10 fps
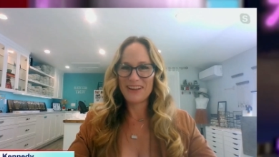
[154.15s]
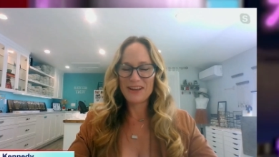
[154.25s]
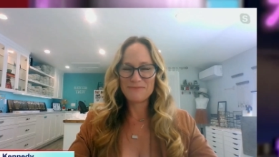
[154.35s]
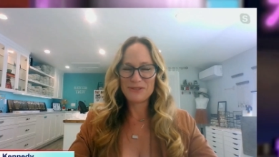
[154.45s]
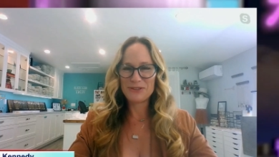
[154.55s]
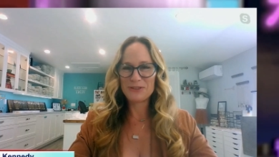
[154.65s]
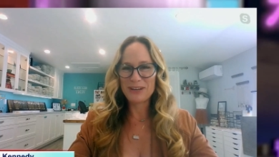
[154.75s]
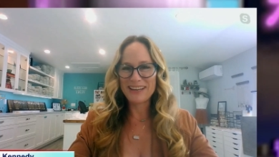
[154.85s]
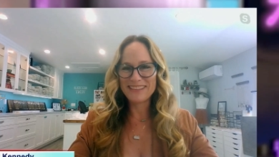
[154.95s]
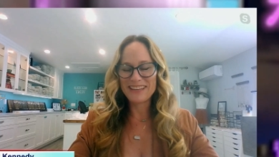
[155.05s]
I'm doing
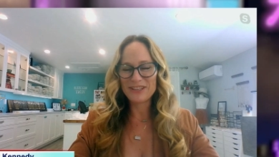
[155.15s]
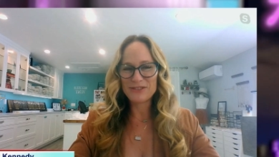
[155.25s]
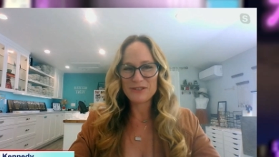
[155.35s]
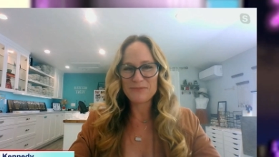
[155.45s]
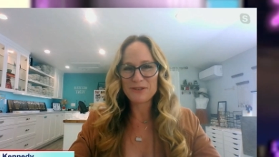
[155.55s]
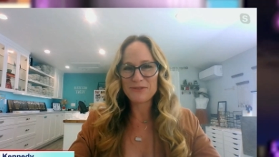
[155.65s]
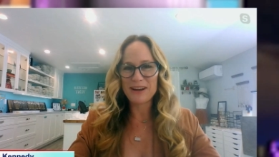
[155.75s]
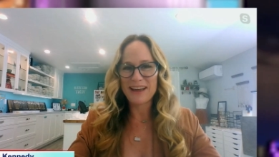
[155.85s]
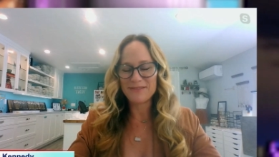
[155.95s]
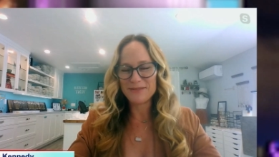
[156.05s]
great. Thank you so much for
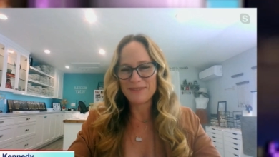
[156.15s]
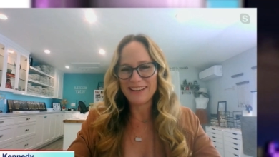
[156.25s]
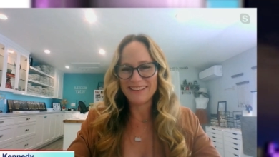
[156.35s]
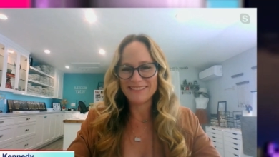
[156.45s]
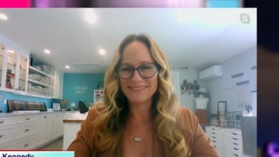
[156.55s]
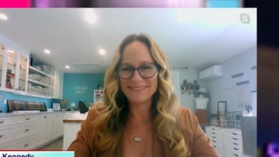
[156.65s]
having me.